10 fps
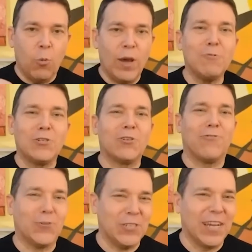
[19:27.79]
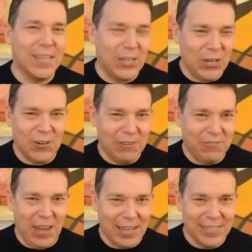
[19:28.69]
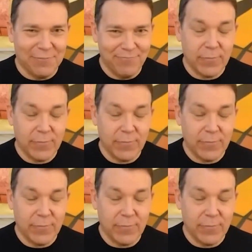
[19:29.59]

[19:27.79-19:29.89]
when was your first nonlinear event?